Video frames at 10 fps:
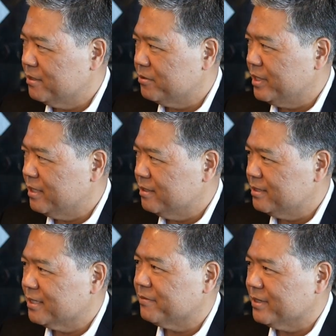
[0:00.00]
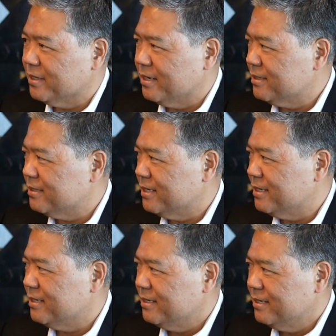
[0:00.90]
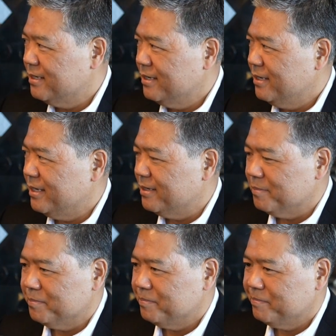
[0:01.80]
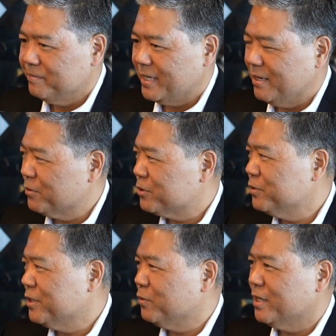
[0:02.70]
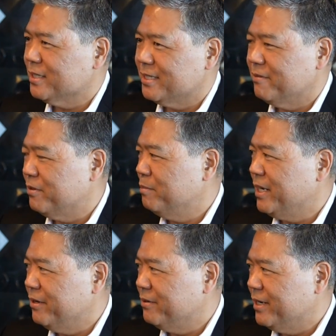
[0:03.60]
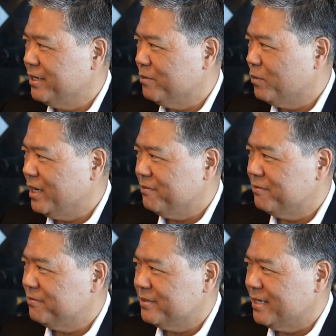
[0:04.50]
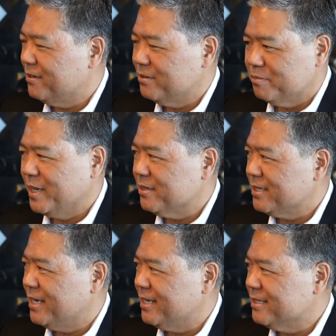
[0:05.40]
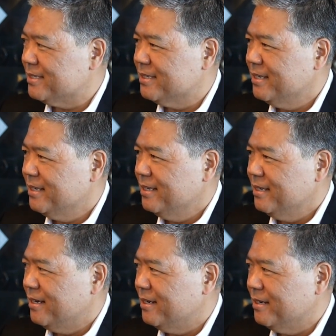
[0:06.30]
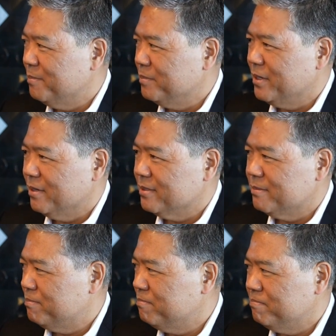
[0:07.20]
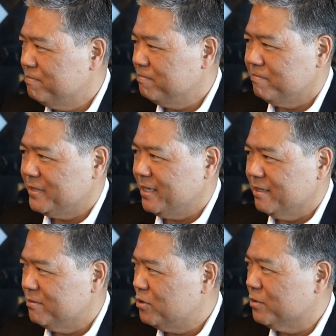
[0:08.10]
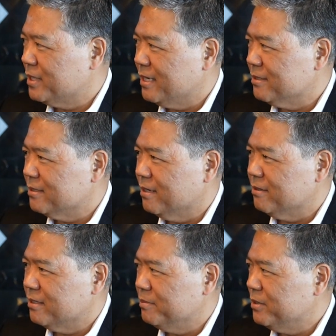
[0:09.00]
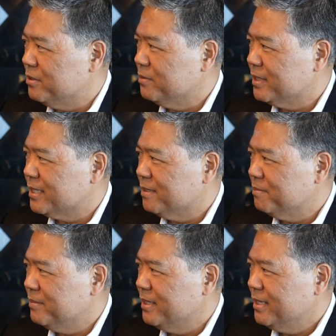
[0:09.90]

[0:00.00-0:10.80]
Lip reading: create a significant loss that, it works really well, say if you're married, right, and your wife, say her spouse has, say a $200,000 W-2 income,